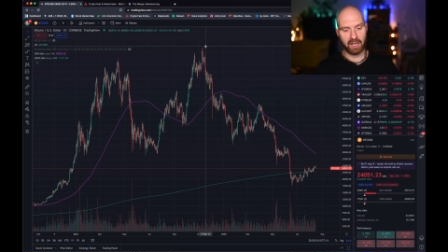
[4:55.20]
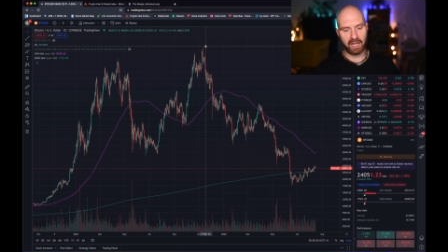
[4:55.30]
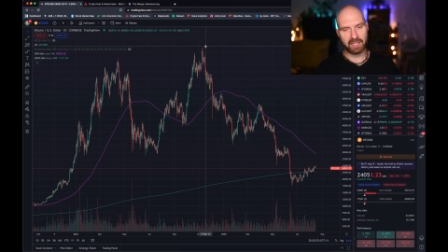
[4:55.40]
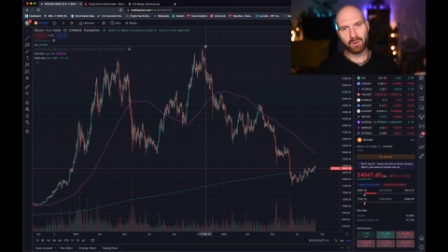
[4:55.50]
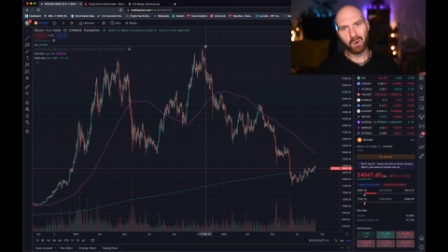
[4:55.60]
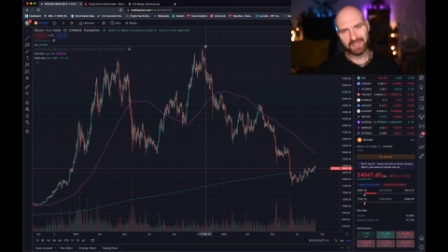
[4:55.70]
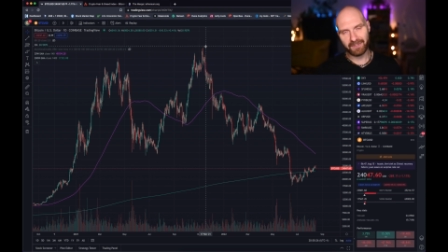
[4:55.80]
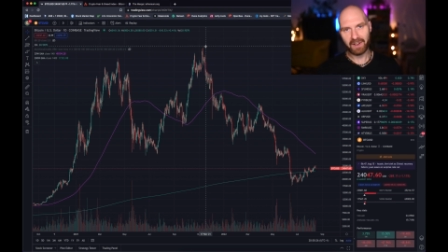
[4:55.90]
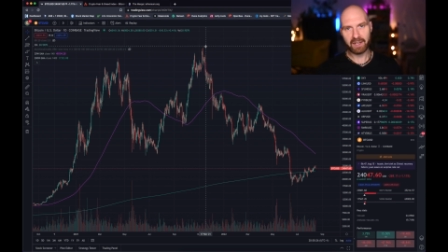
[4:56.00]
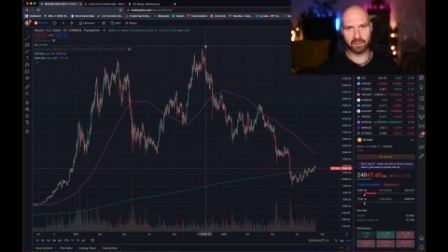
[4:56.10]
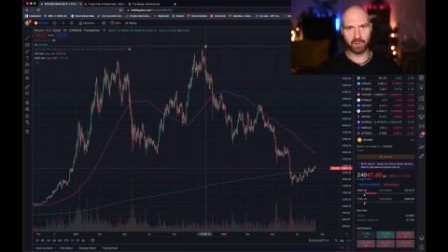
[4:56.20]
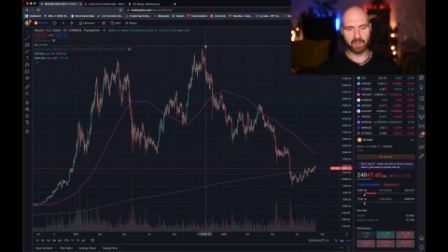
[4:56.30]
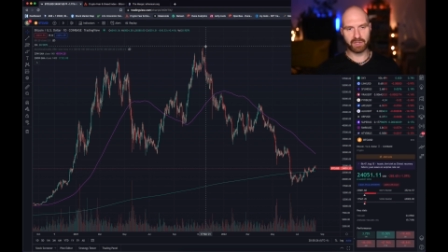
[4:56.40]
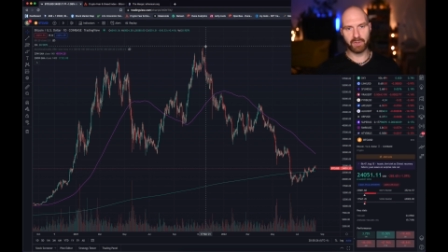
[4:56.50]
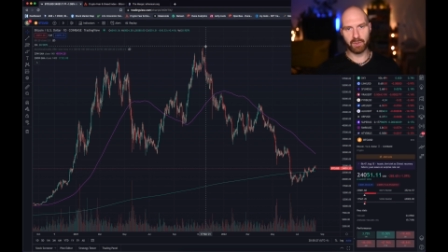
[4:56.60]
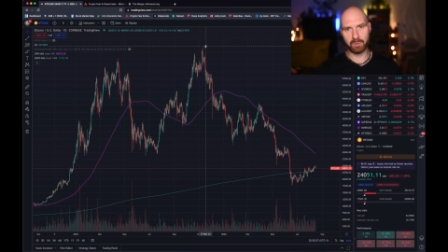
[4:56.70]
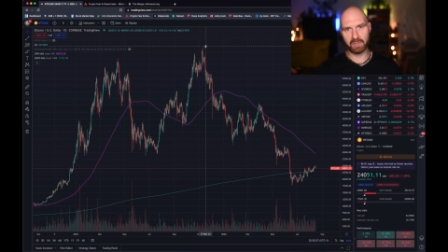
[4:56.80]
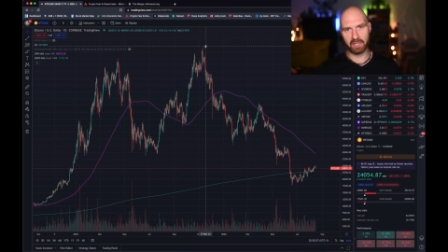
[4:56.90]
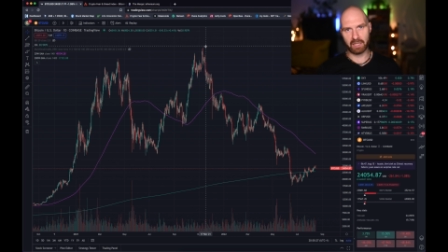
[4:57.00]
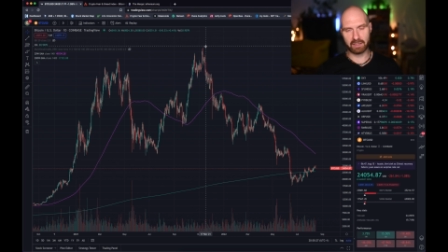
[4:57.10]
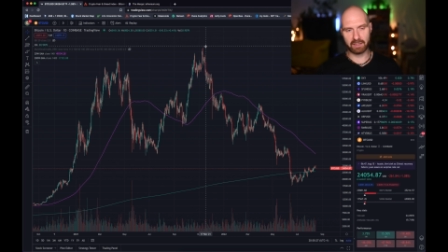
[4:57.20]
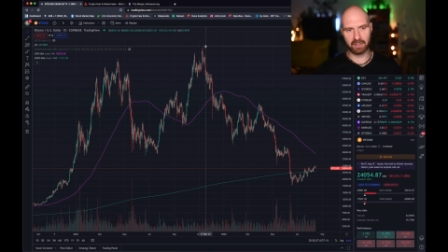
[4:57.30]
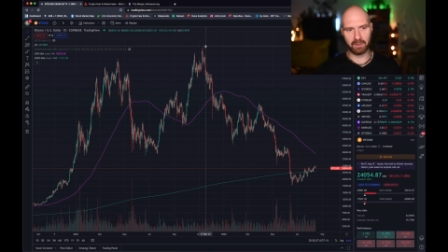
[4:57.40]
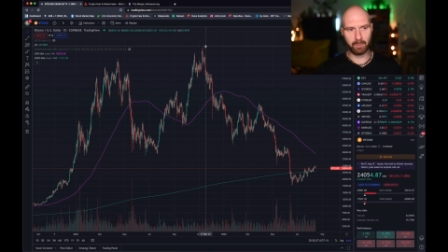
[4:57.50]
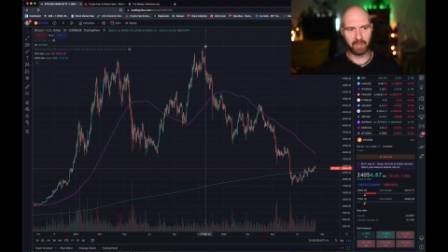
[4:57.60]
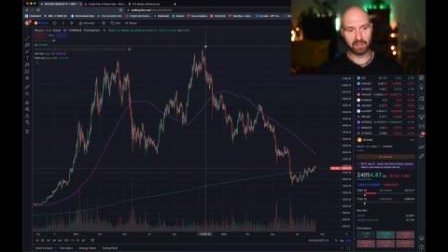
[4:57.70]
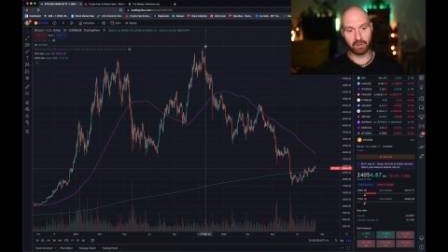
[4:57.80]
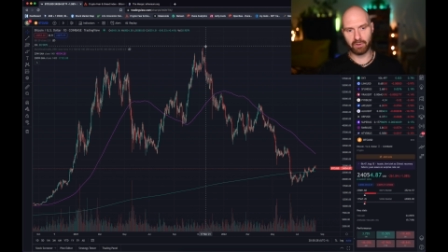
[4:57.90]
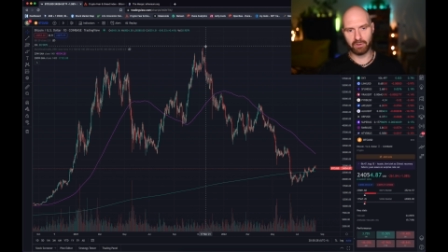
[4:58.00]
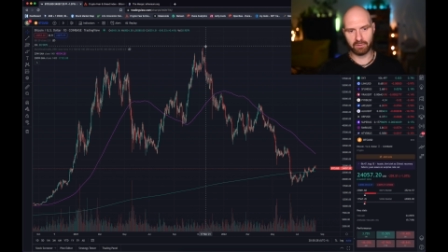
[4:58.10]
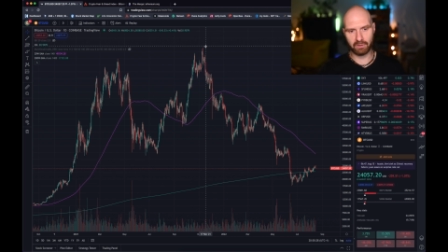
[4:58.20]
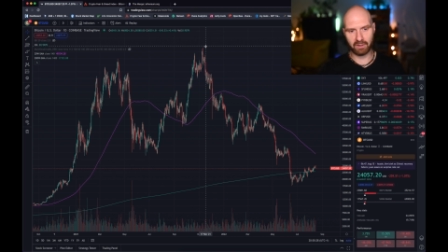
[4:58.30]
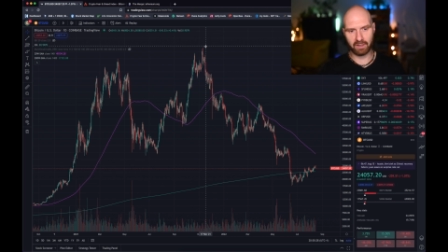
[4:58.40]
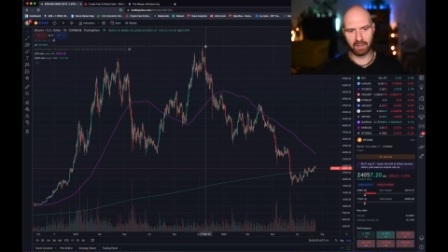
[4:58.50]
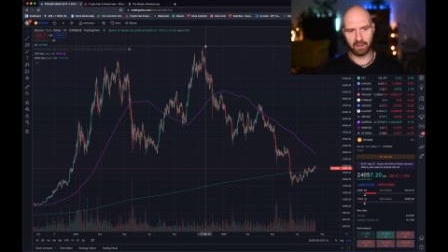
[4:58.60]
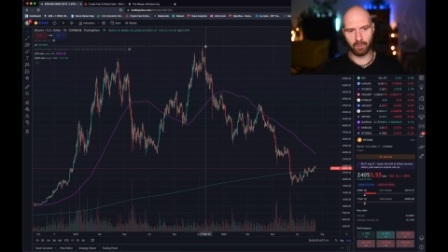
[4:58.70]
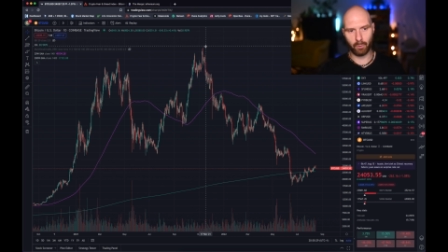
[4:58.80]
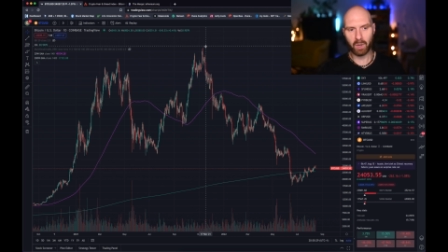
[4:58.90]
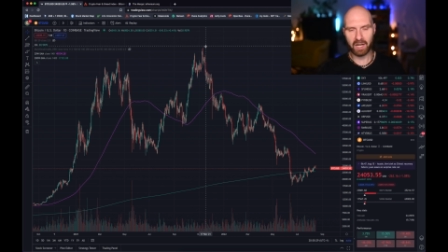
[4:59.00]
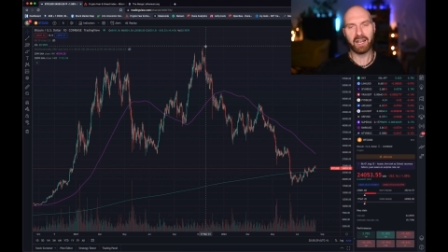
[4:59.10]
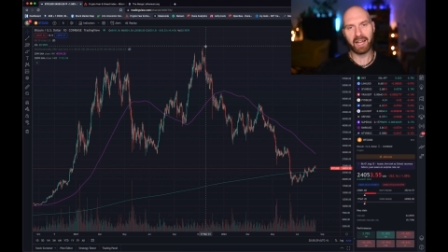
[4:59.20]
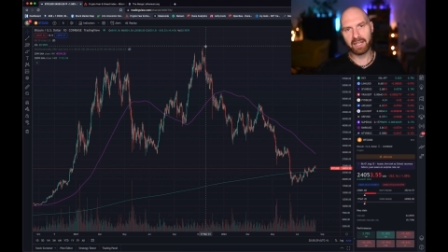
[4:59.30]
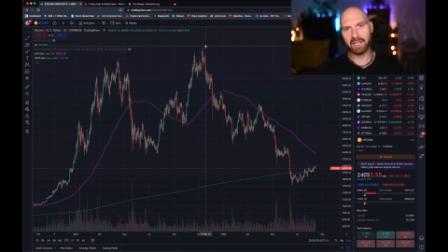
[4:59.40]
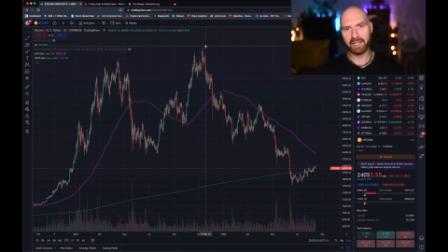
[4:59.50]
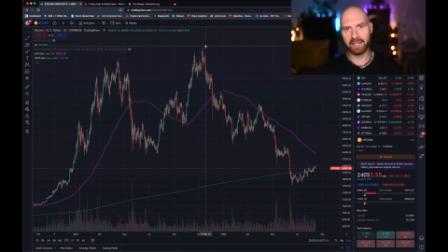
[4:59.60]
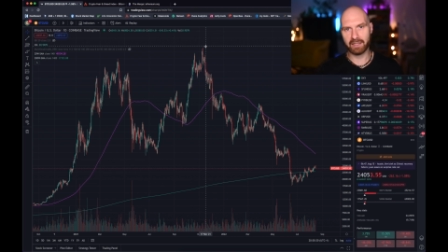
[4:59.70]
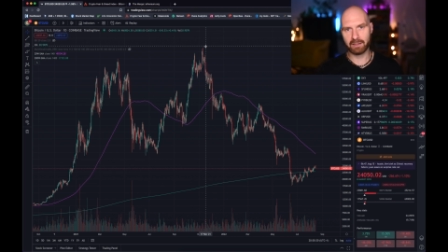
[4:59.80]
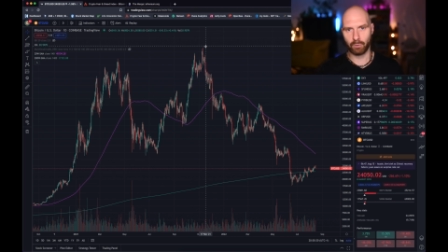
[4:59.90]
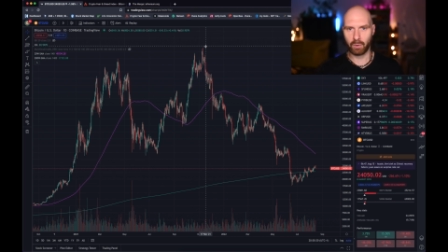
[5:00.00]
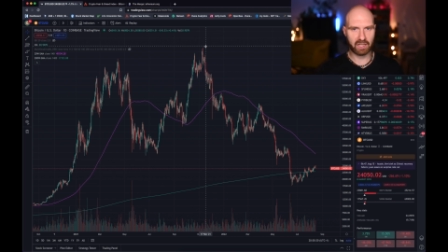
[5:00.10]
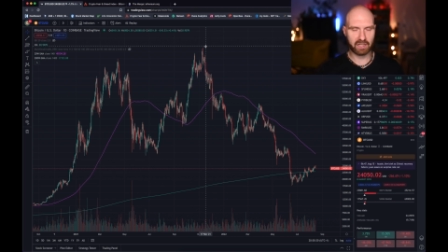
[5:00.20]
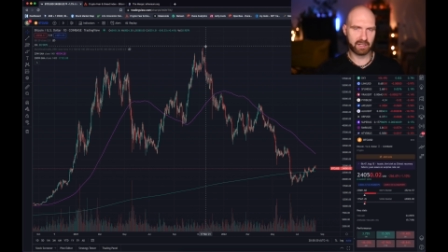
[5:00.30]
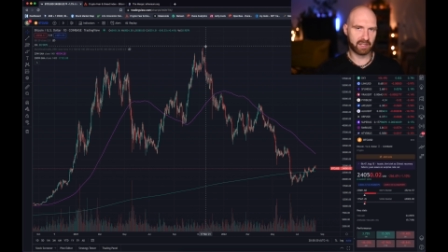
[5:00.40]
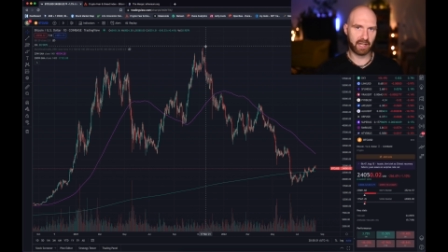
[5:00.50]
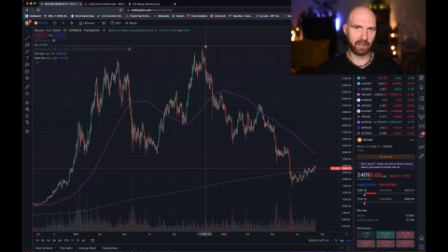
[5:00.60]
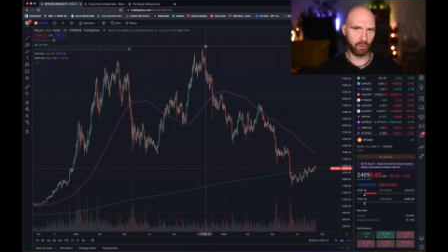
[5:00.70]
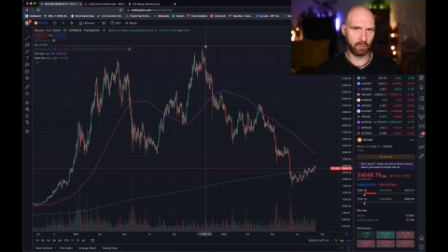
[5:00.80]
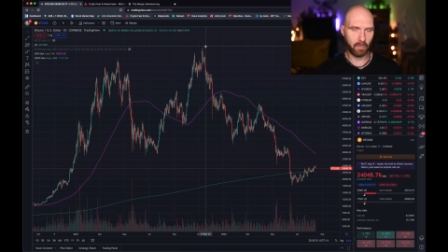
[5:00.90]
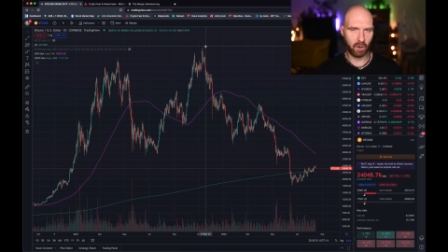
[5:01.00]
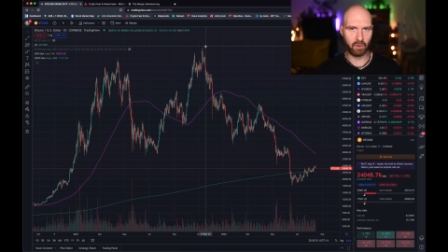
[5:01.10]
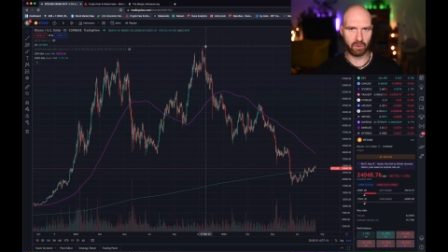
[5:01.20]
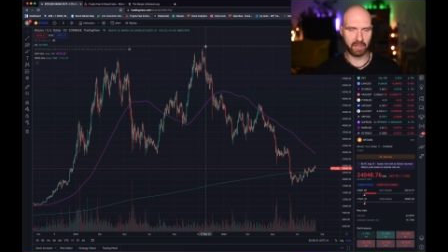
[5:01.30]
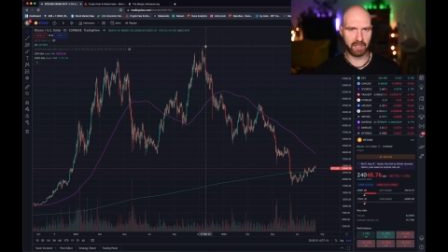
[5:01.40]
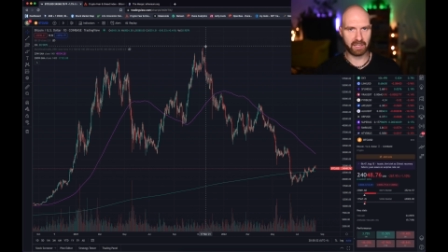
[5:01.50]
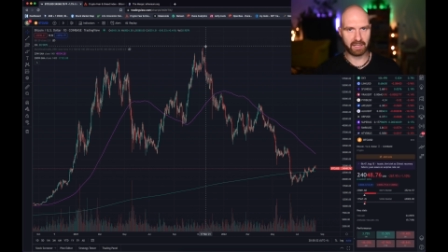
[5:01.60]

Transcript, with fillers: It's quite fair to assume that Bitcoin will likely hit 100k or more in the